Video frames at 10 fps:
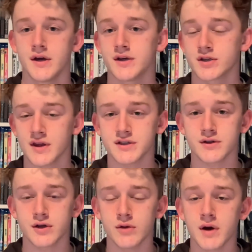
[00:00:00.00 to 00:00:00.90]
So that's
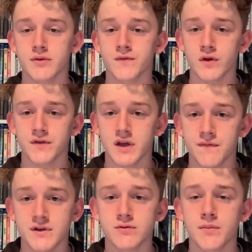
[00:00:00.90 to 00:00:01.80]
going to conclude my review for The
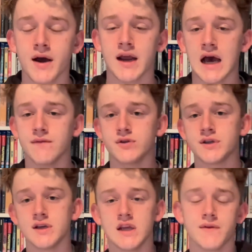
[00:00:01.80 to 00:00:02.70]
Invisible Man. Have you
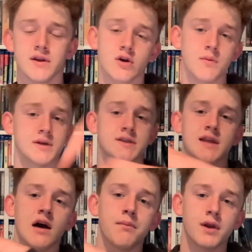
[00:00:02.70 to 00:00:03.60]
seen it? Leave it in the comments
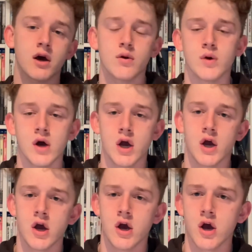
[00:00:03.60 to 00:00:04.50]
down below.
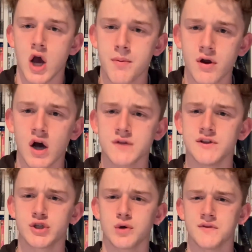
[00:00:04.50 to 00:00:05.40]
Hope you guys have
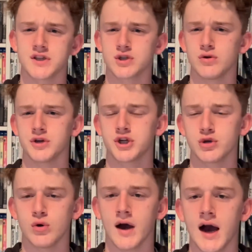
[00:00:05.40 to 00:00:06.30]
enjoyed this sort of
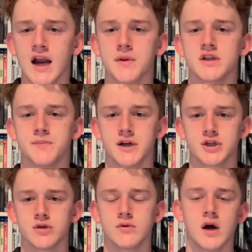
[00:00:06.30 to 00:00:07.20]
short Halloween
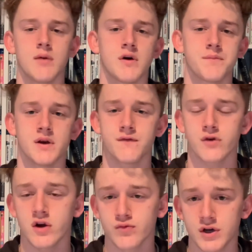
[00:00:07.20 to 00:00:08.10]
special. I've been
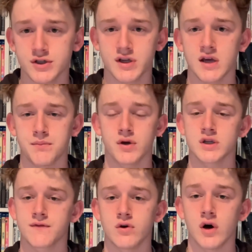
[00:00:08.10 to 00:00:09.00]
very rushed today because
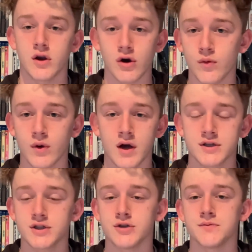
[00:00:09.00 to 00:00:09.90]
I've got a lot of work
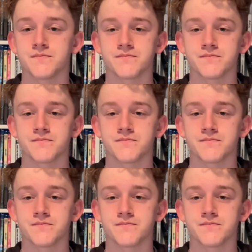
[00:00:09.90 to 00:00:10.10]
to do.